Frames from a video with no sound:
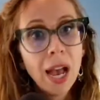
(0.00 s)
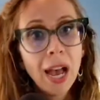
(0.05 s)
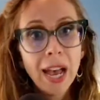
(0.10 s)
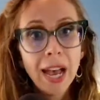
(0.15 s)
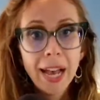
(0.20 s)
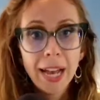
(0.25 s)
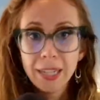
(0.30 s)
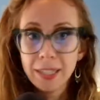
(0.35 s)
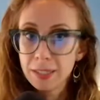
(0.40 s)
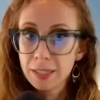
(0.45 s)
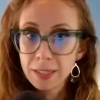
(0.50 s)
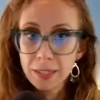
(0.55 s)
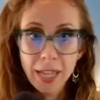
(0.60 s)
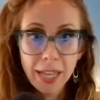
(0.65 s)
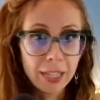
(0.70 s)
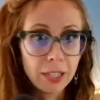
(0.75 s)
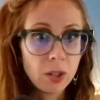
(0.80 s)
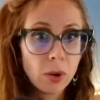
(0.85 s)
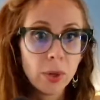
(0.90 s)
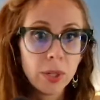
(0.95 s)
And
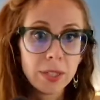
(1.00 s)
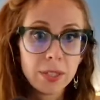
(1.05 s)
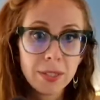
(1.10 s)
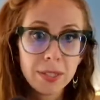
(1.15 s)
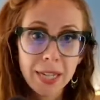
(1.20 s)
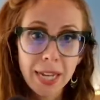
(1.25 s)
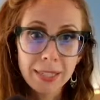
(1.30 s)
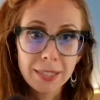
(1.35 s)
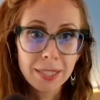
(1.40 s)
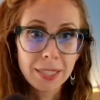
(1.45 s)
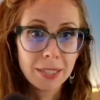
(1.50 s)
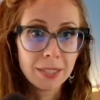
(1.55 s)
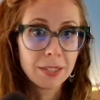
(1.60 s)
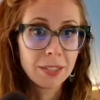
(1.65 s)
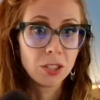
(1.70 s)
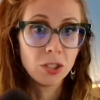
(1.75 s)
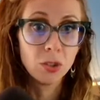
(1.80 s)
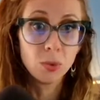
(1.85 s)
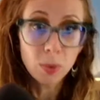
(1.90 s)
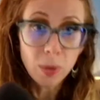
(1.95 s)
like going to the
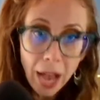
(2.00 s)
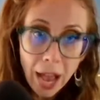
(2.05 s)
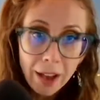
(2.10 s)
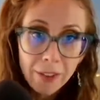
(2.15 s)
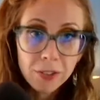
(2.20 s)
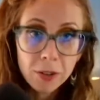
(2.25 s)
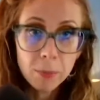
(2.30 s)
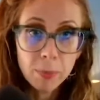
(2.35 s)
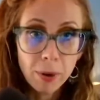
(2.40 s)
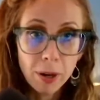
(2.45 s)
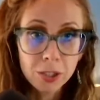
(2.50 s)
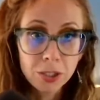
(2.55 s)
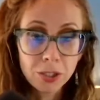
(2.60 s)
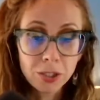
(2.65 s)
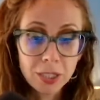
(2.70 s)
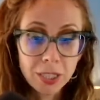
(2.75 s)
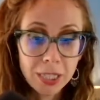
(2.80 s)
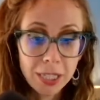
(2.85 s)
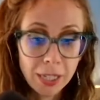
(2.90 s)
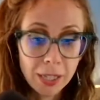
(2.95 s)
dentist, you have to brush your
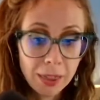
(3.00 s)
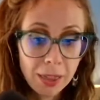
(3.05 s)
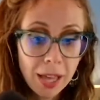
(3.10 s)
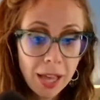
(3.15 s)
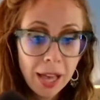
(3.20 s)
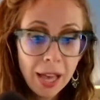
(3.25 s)
teeth